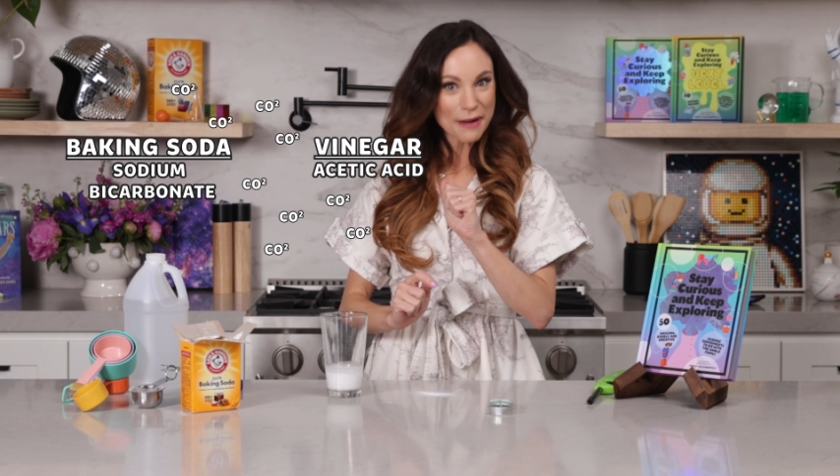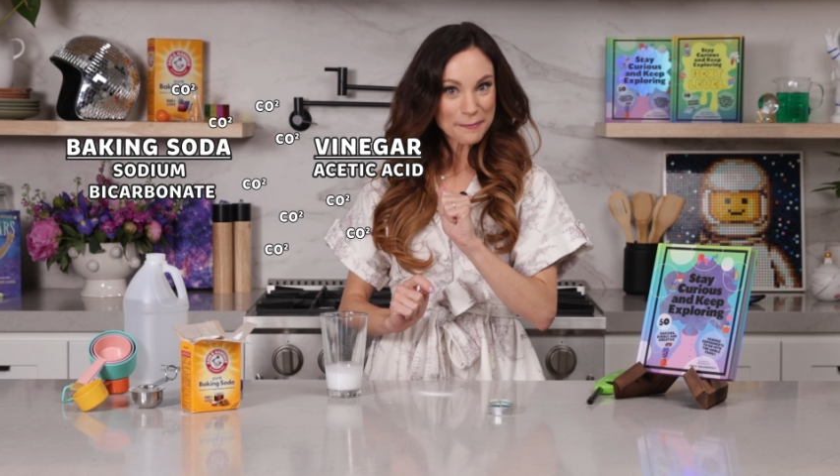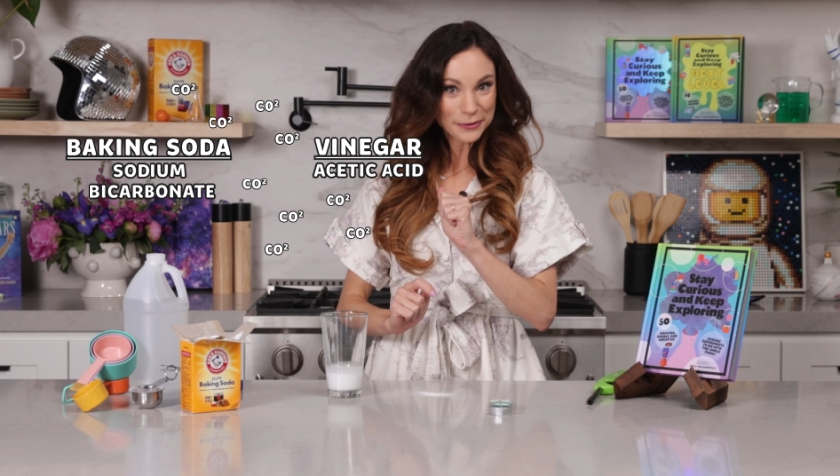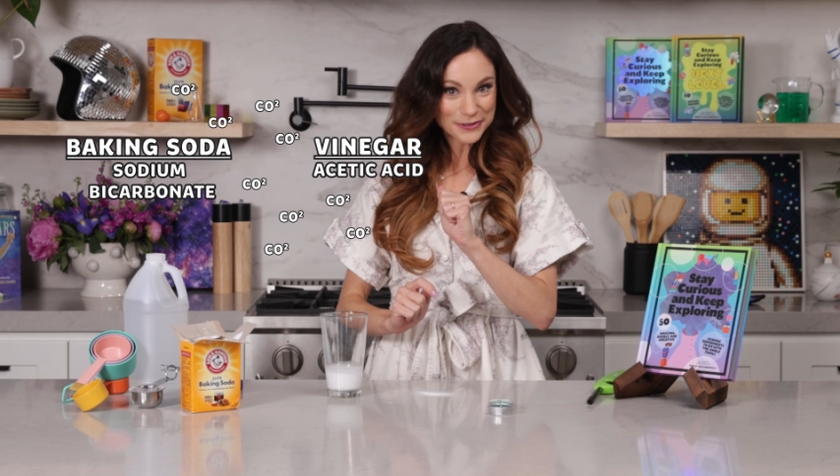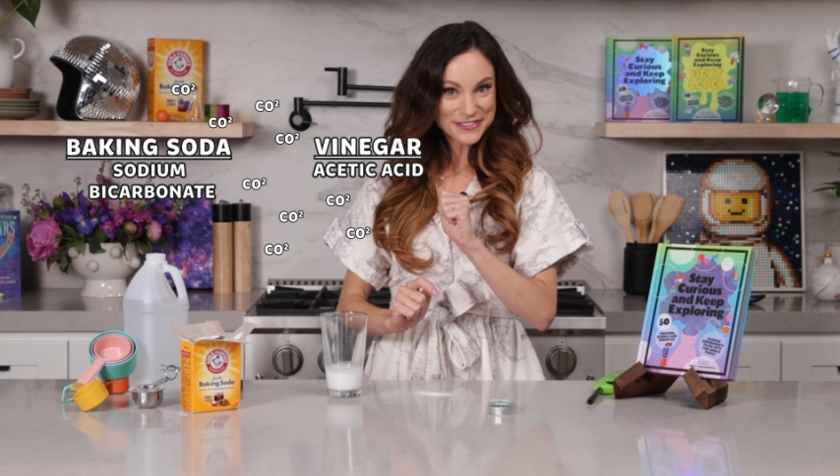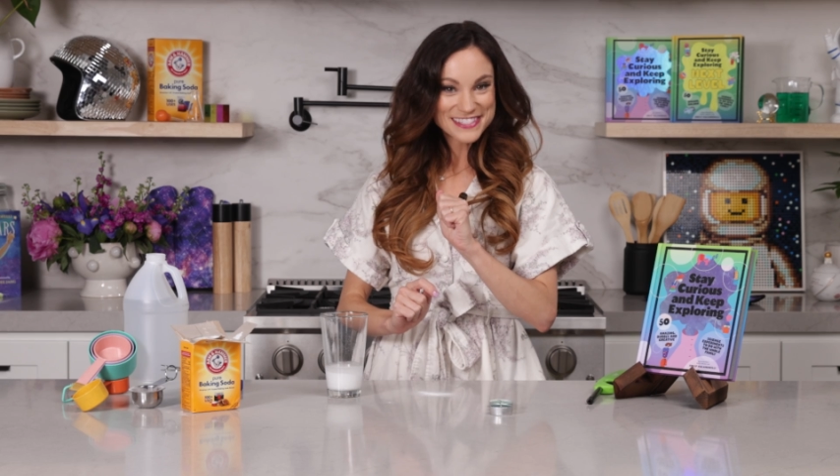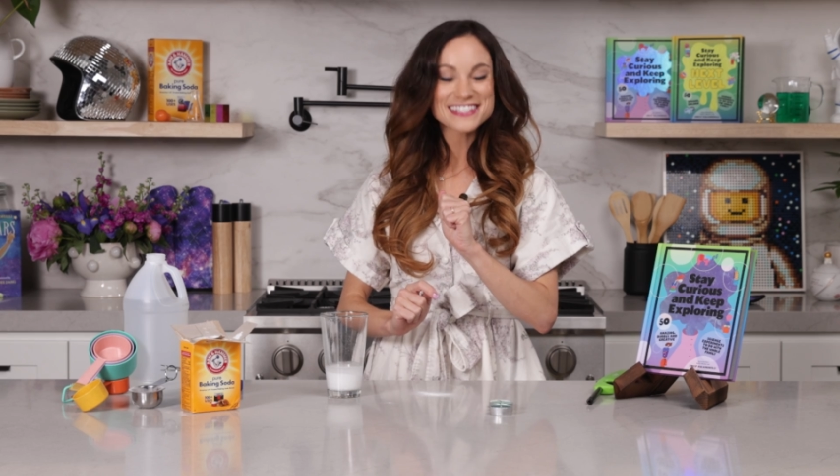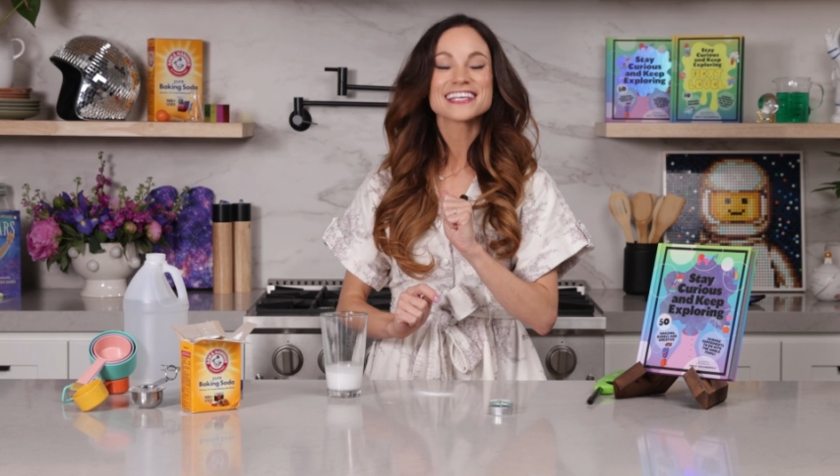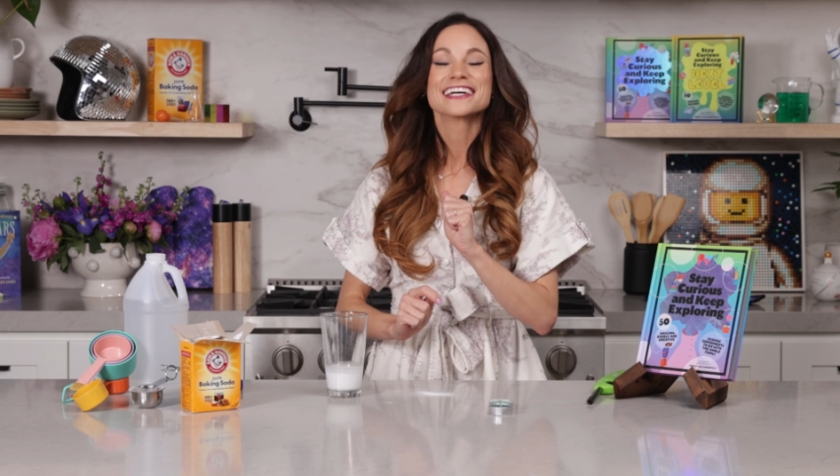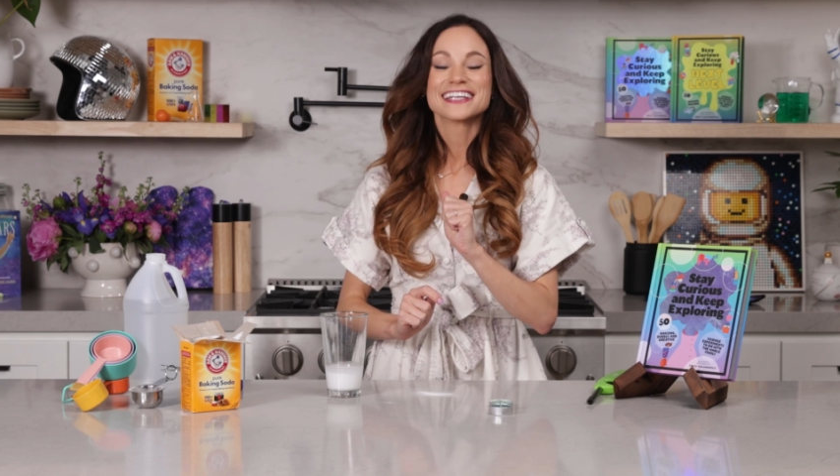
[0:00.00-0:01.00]

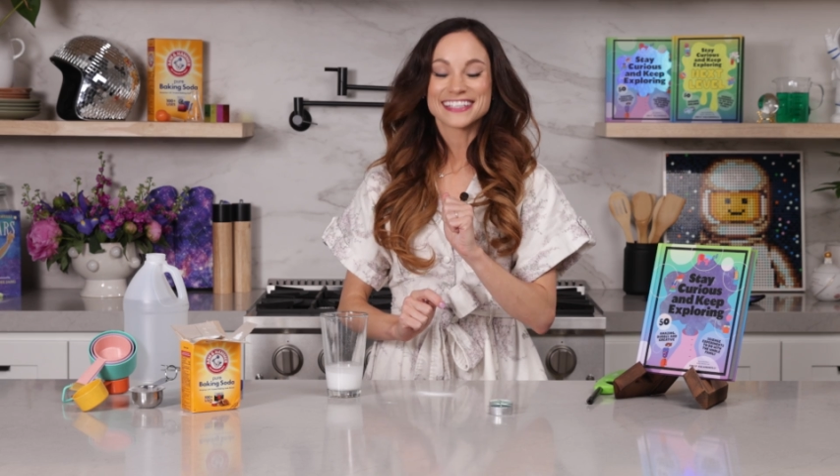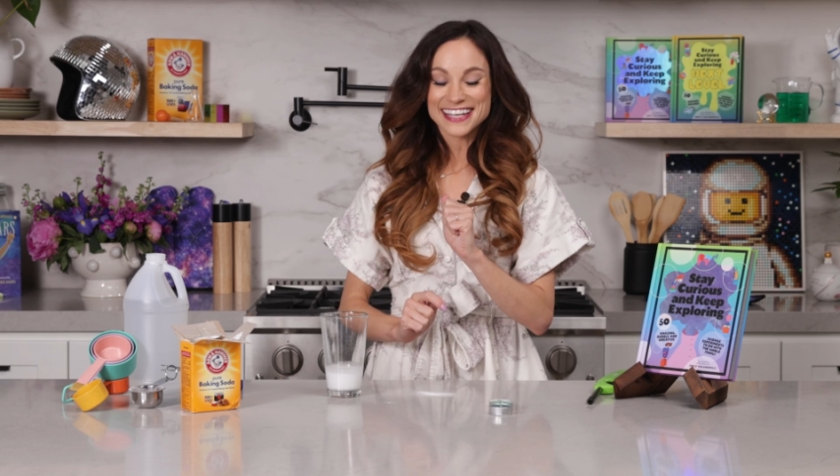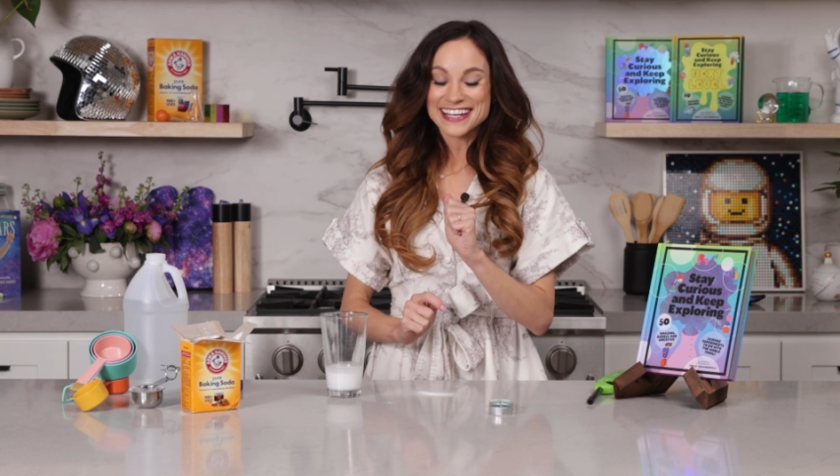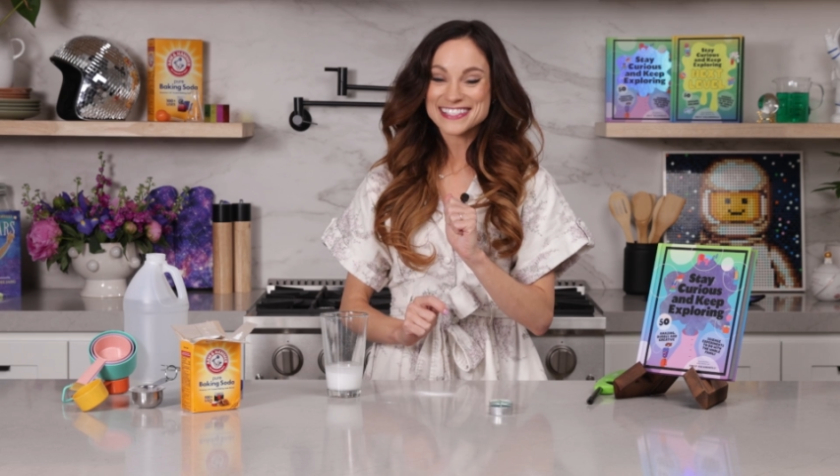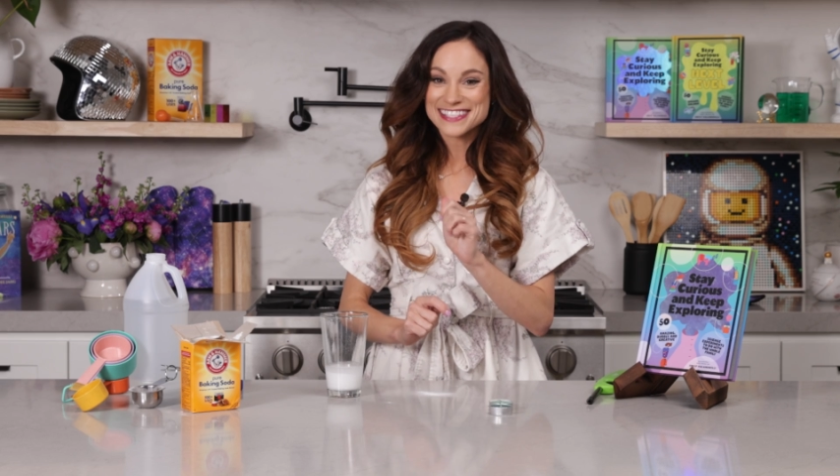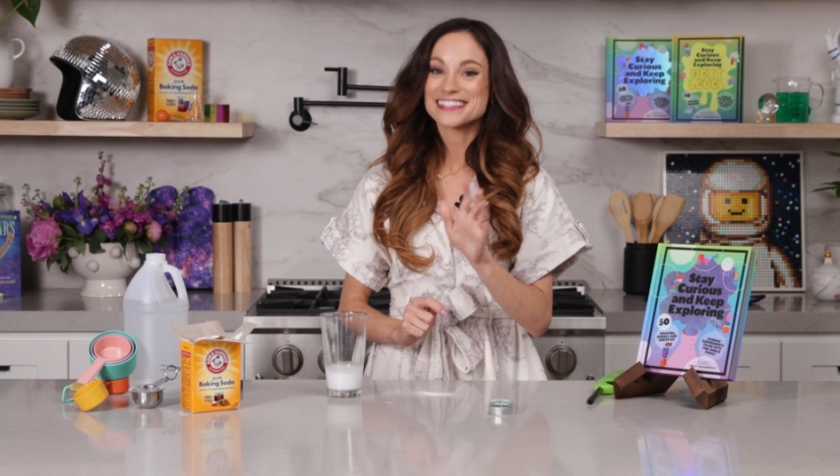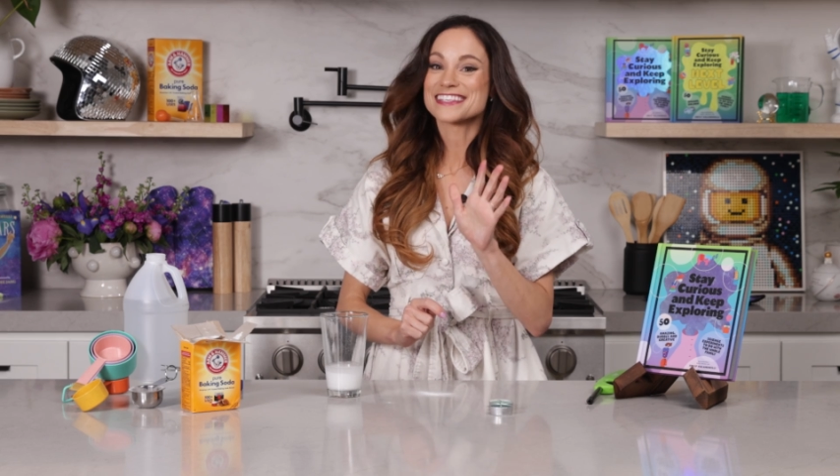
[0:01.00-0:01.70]
bubbles. Yes,